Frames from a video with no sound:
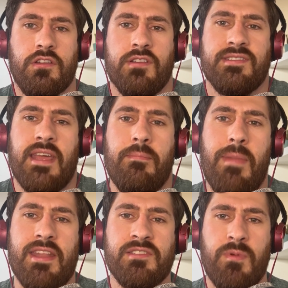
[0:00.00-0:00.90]
Consent
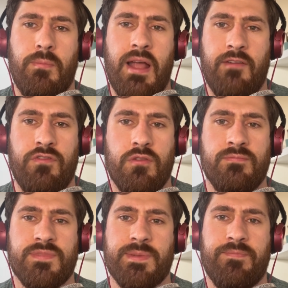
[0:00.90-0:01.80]
management
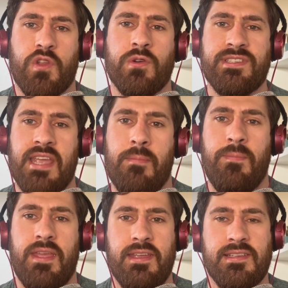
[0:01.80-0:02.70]
platforms or
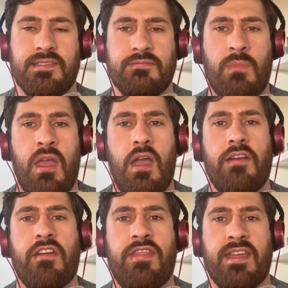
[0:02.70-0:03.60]
CMPs, are
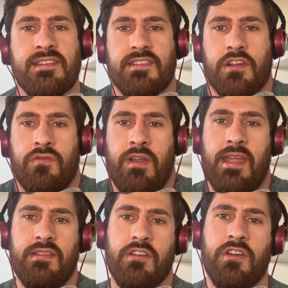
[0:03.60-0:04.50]
the things that
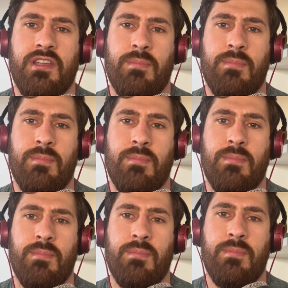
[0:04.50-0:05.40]
create the cookie banners
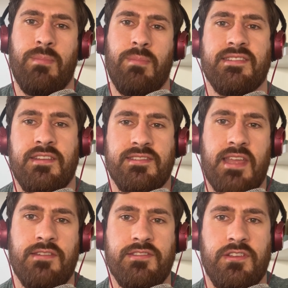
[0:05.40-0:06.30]
and pass
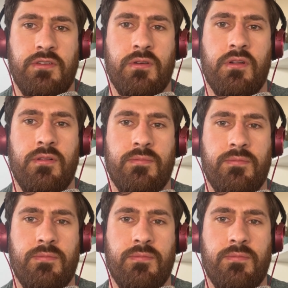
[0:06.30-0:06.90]
consent to Google.